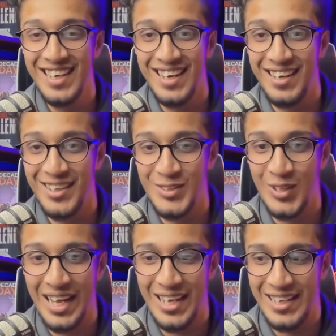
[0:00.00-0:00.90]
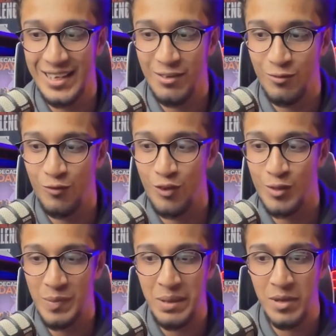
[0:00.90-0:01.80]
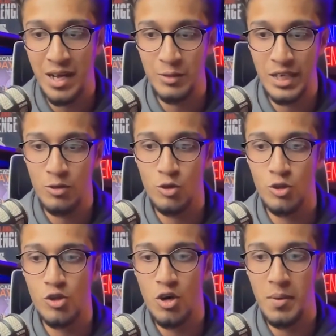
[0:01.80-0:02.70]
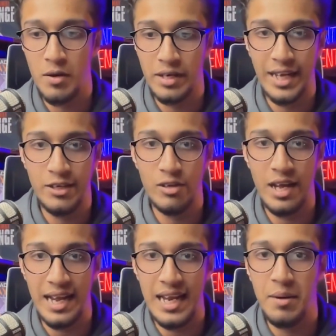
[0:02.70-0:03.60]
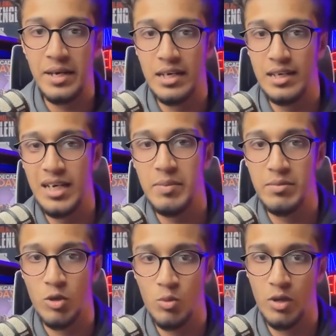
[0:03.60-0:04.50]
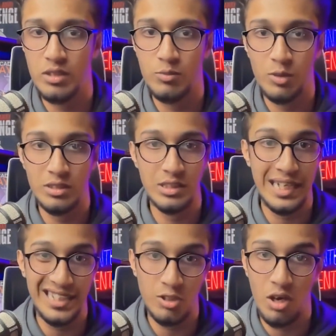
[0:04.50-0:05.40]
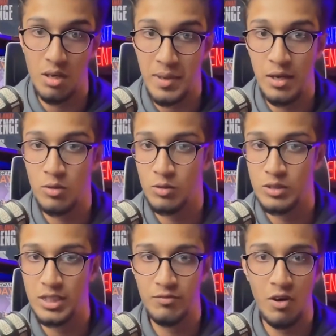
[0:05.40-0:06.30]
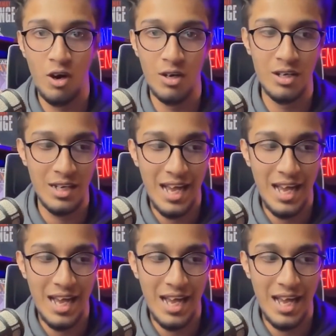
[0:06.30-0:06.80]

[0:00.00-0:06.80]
Uh, so like for the people out there who don't know about it, can you like elaborate a little bit more what what it's all about? Who's it for?